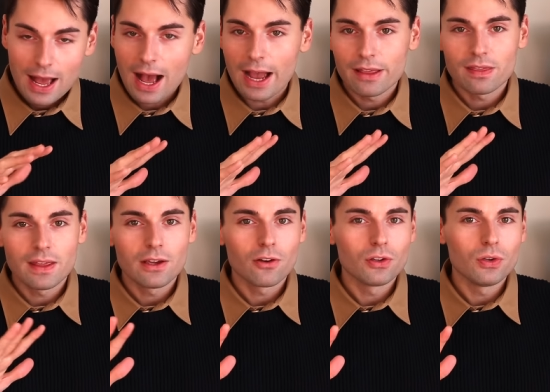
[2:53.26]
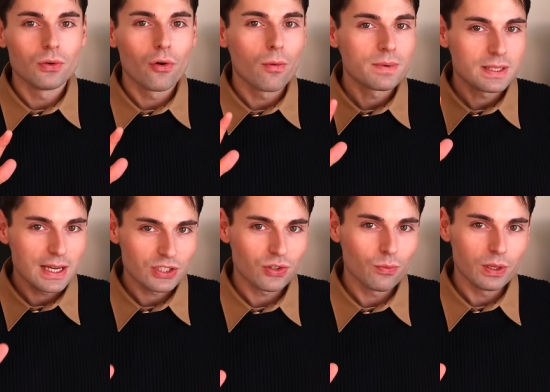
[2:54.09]
I think a new
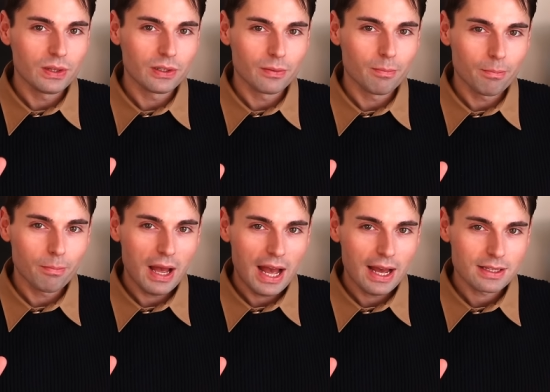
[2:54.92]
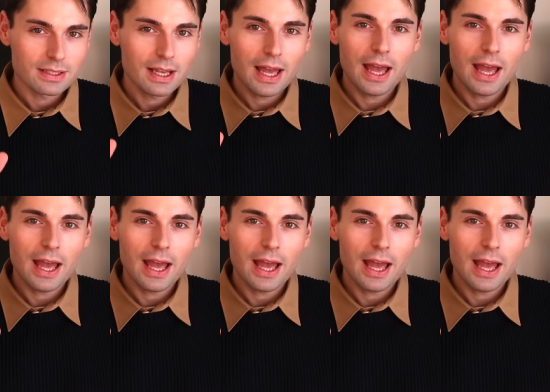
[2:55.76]
obsession with their bags